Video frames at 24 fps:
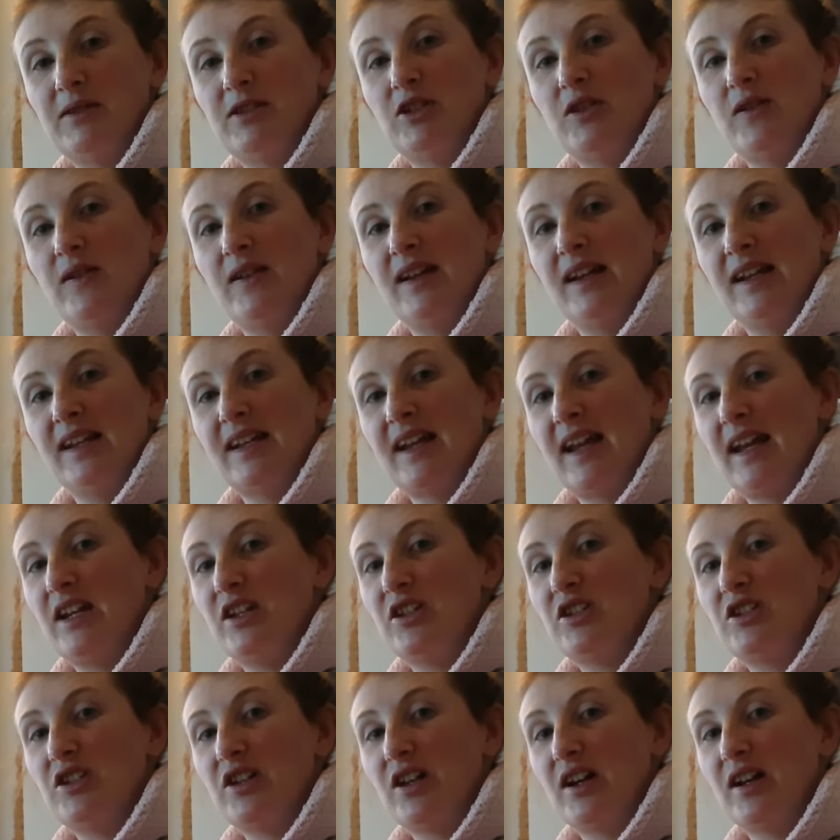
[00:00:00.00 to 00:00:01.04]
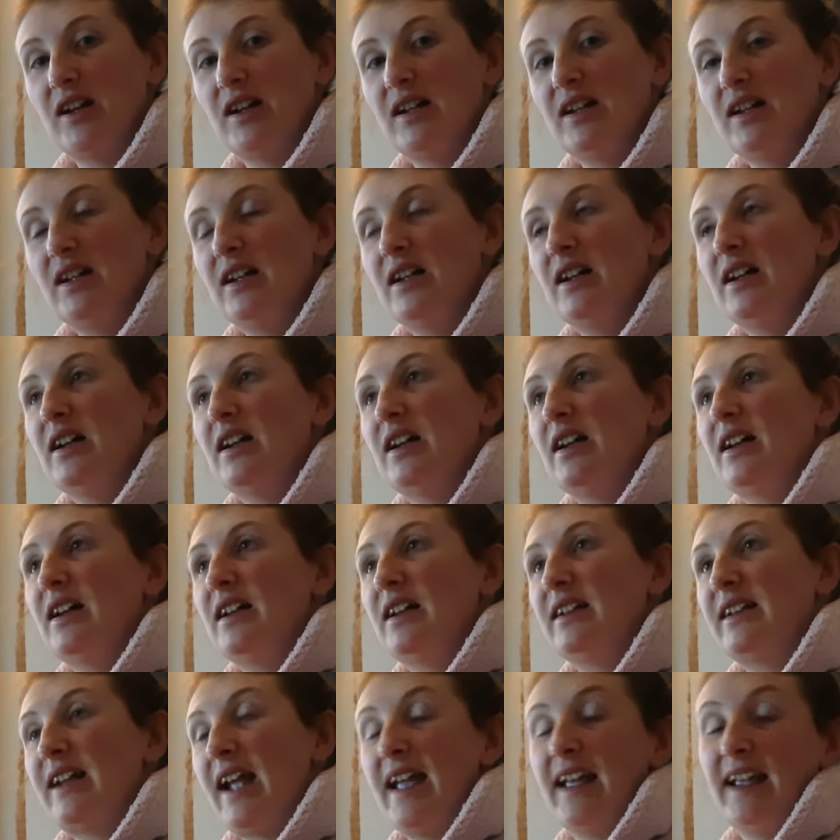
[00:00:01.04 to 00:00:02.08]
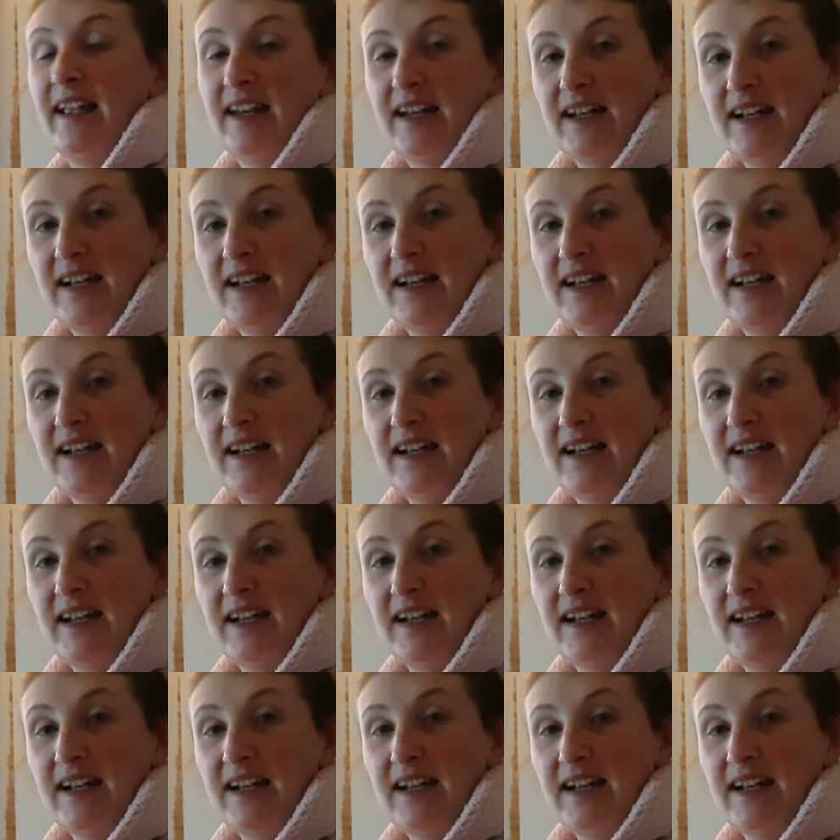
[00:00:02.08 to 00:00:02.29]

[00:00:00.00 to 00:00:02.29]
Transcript: we're doing in nature, getting